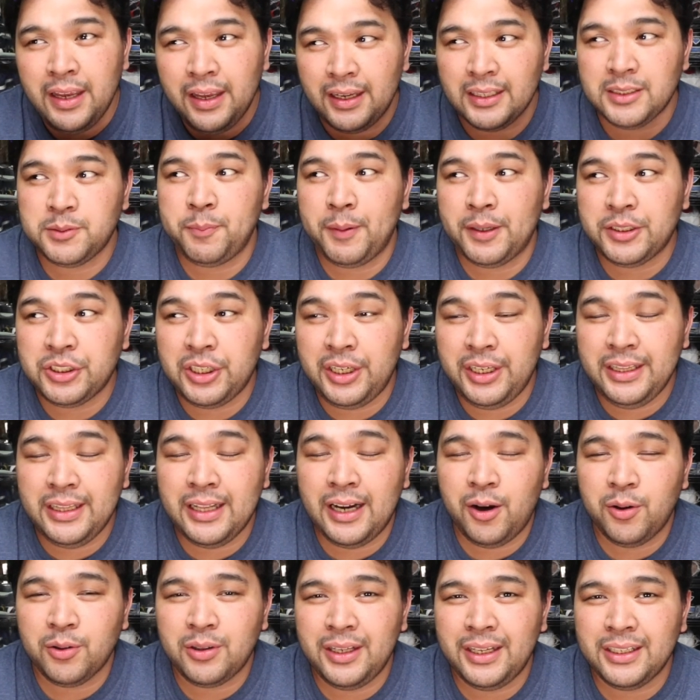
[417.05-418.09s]
especially
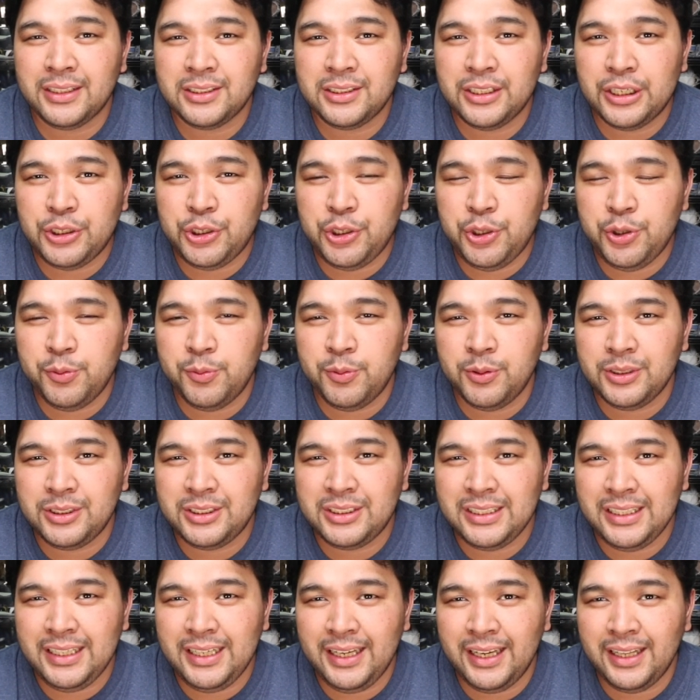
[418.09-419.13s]
the outlets that you would
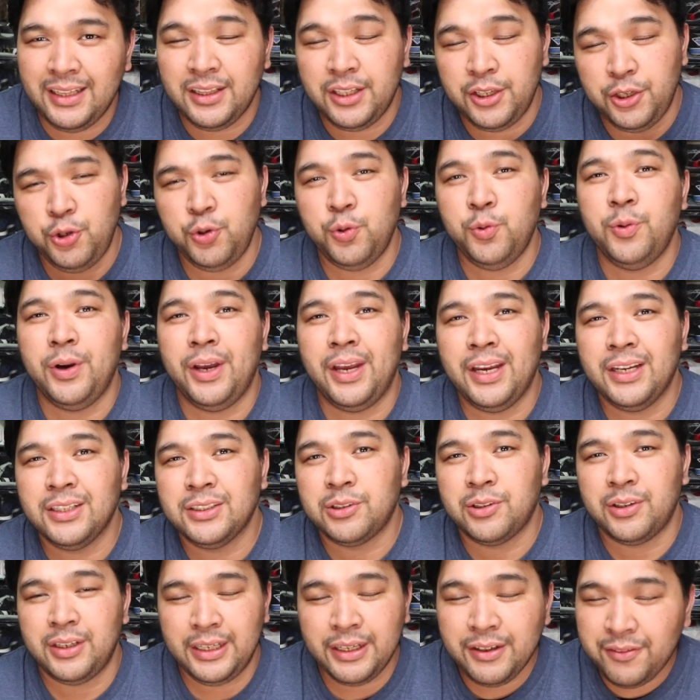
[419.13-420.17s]
see in the
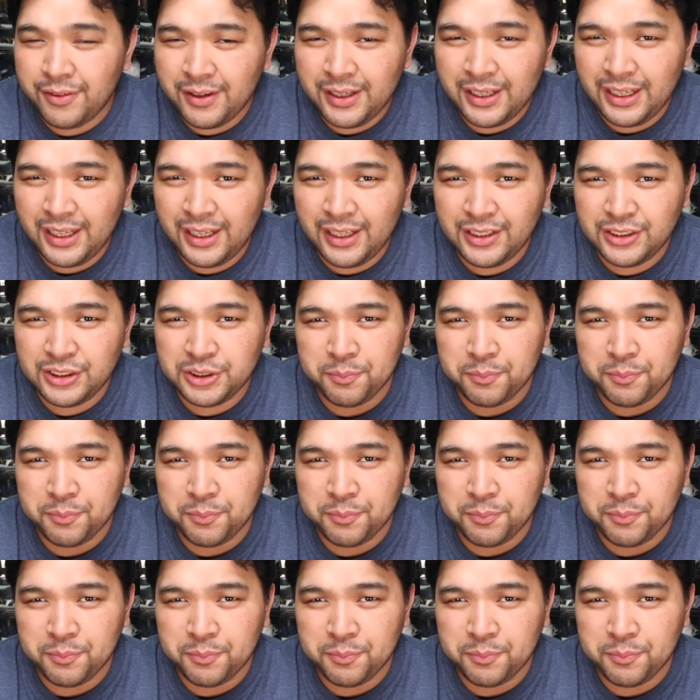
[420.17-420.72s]
US or even in